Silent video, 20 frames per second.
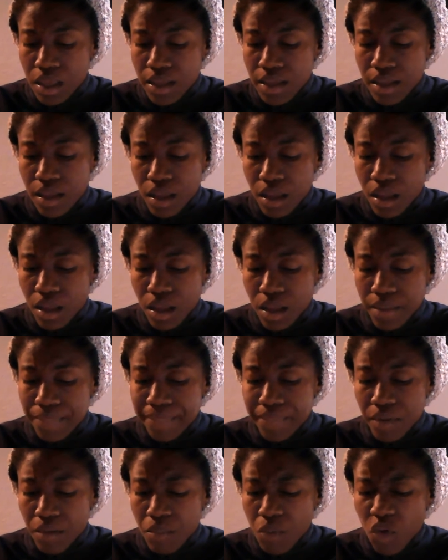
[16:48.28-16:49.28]

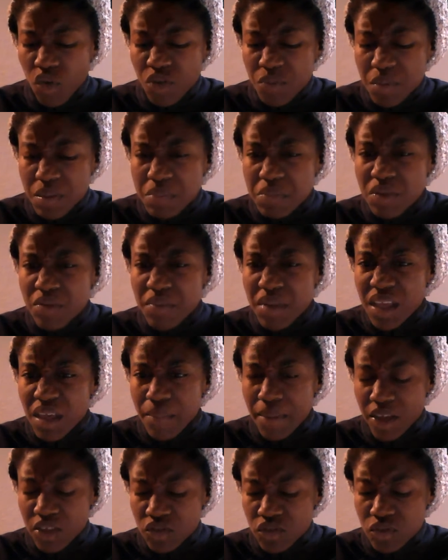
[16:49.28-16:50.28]
Most people make
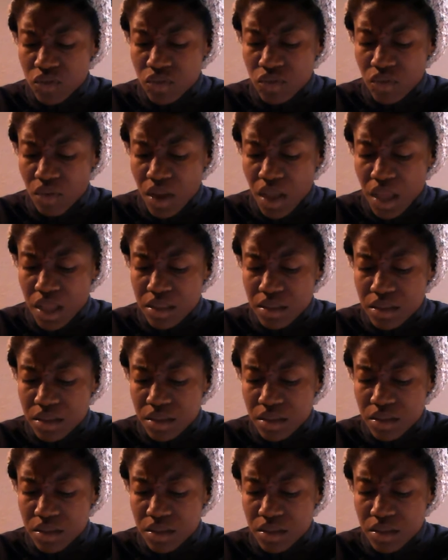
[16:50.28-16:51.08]
about $2,000